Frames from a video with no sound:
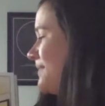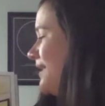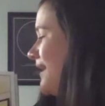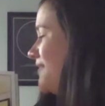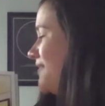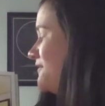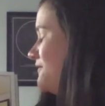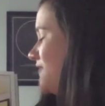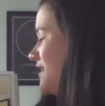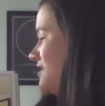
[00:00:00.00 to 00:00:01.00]
at the
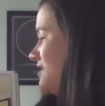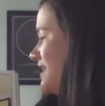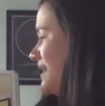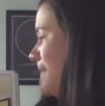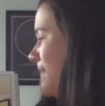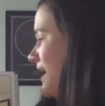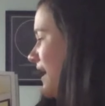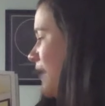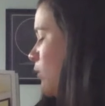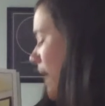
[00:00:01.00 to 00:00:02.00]
fish in the
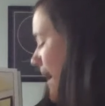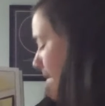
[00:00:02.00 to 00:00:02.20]
big white